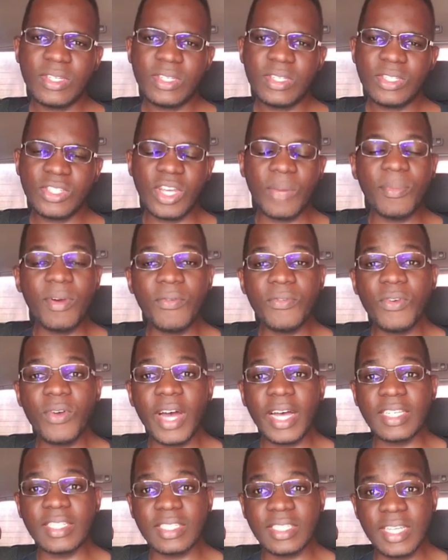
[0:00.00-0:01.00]
Some of you
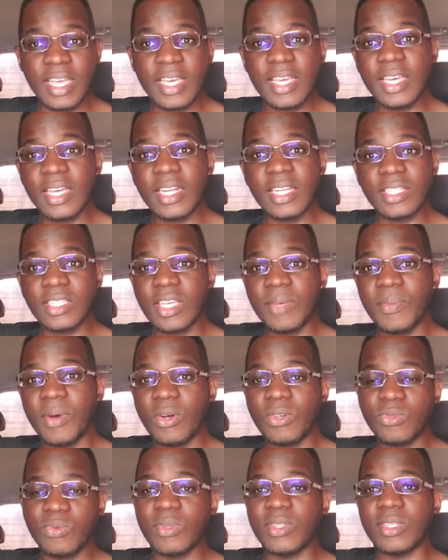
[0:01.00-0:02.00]
are staying in the same
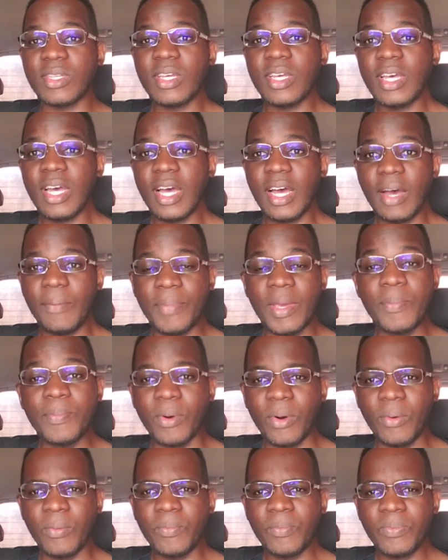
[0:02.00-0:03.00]
house with
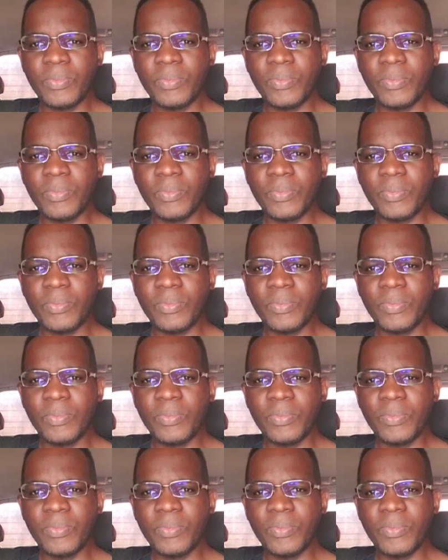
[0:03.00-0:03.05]
people.